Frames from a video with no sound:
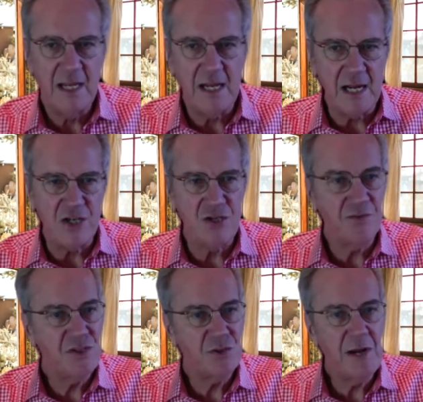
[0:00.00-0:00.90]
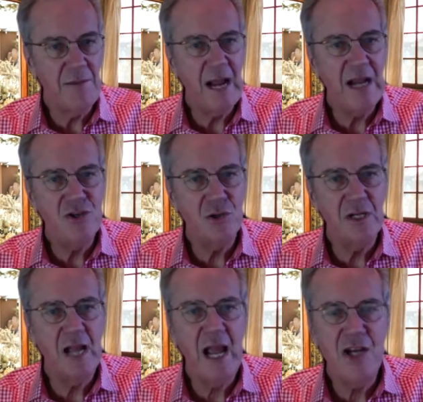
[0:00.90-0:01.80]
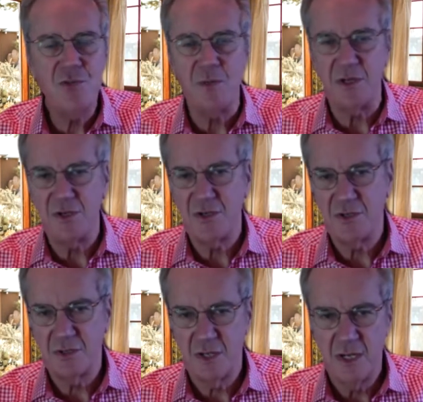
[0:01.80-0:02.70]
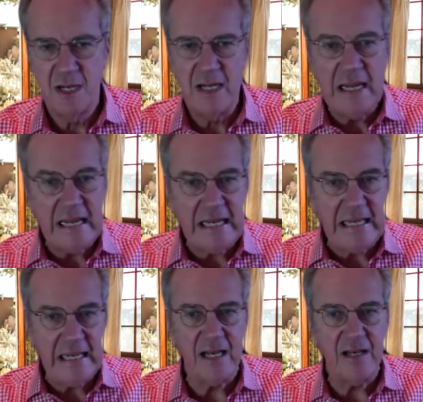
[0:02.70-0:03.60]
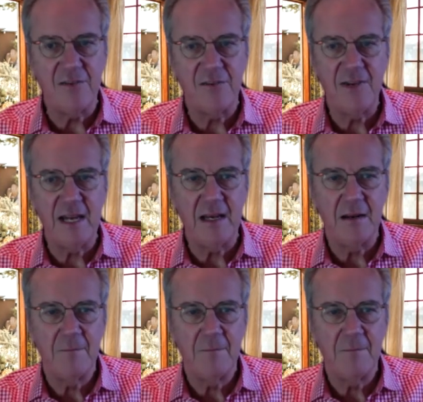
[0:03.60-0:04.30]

Each of his three major engagements ended in defeat.